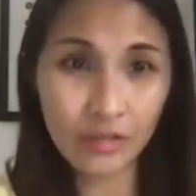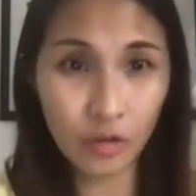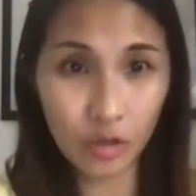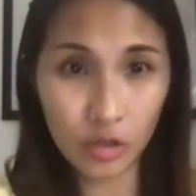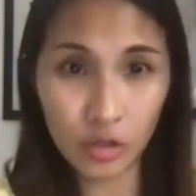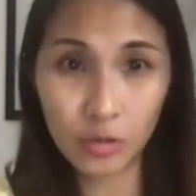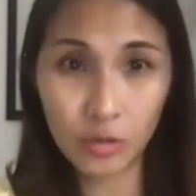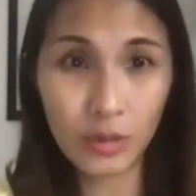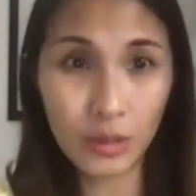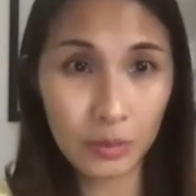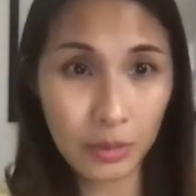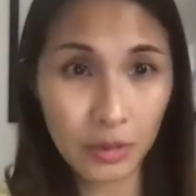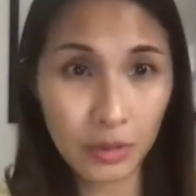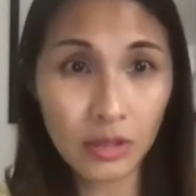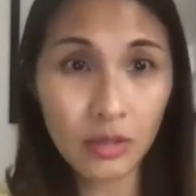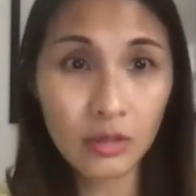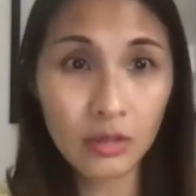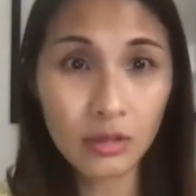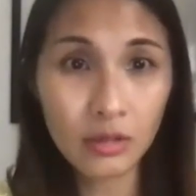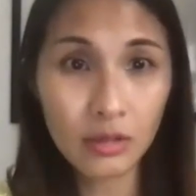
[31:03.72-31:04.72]
you
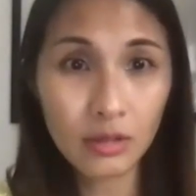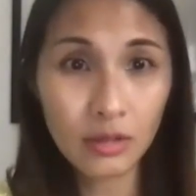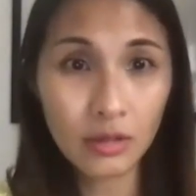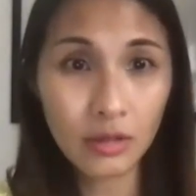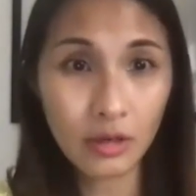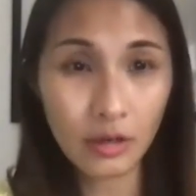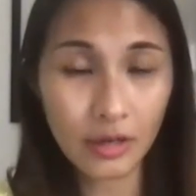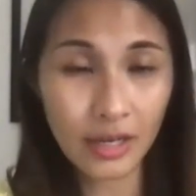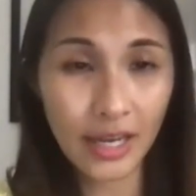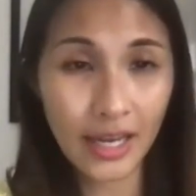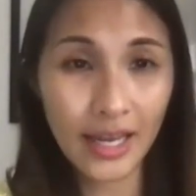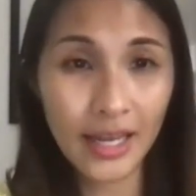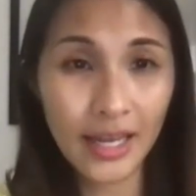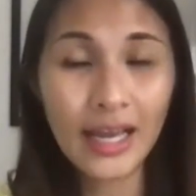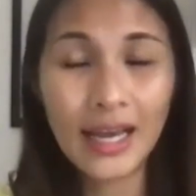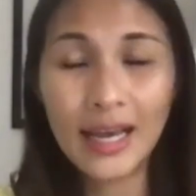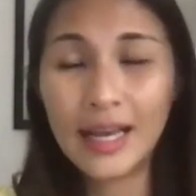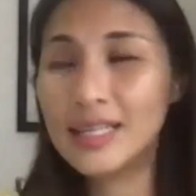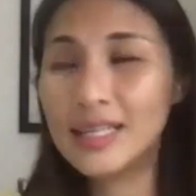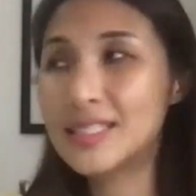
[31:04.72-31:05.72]
people. Okay,
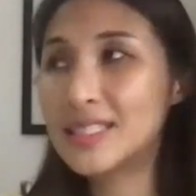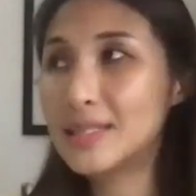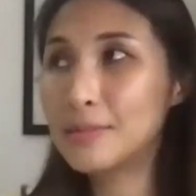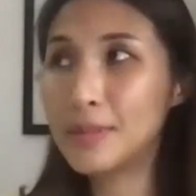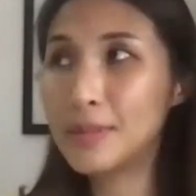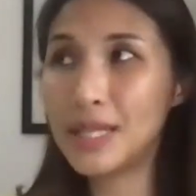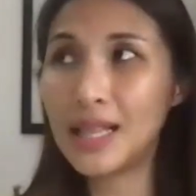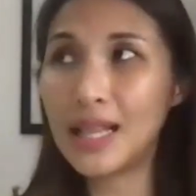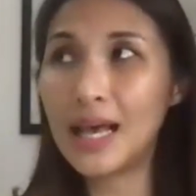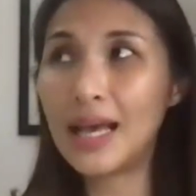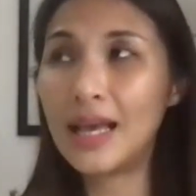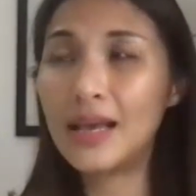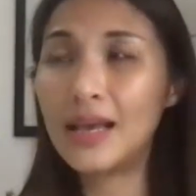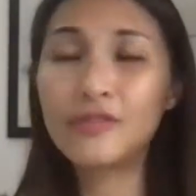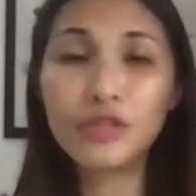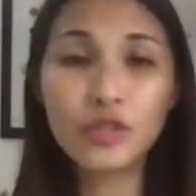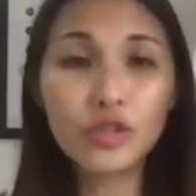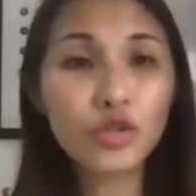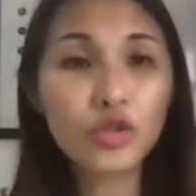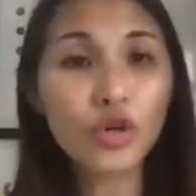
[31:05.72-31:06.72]
it's a bit like,
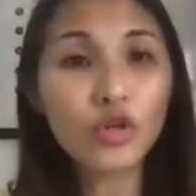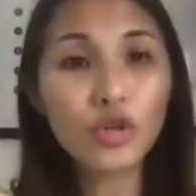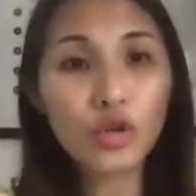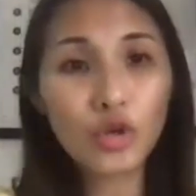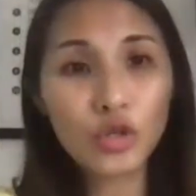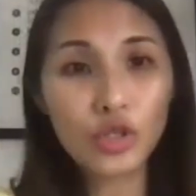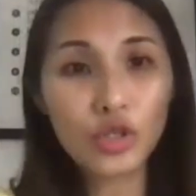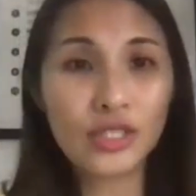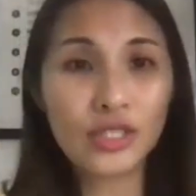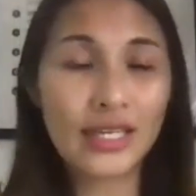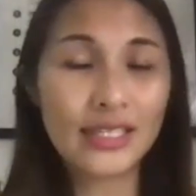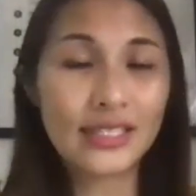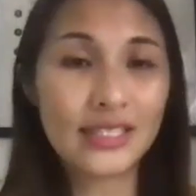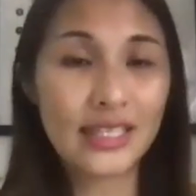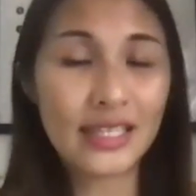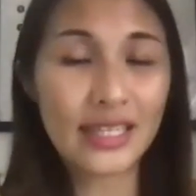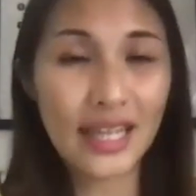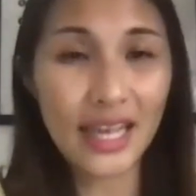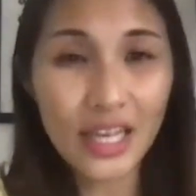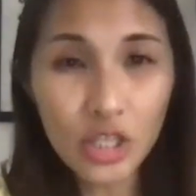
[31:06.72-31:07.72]
if you don't know your
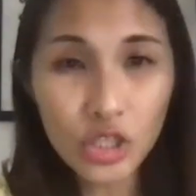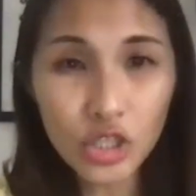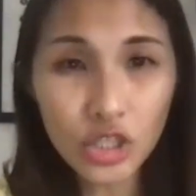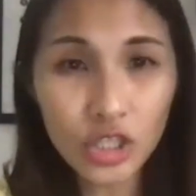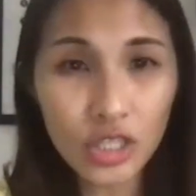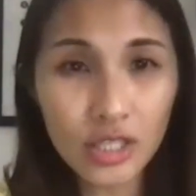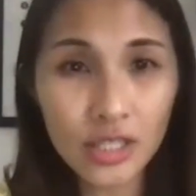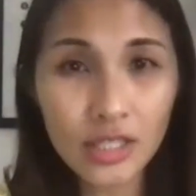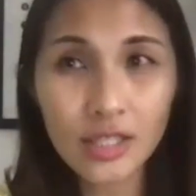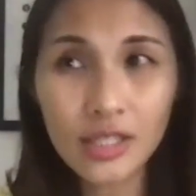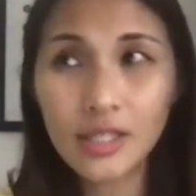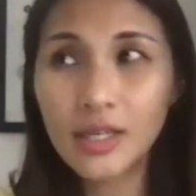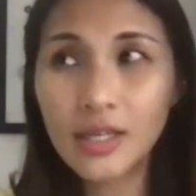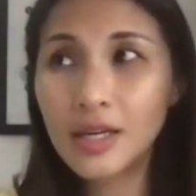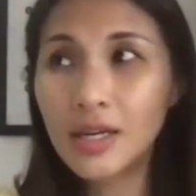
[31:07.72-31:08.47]
destination,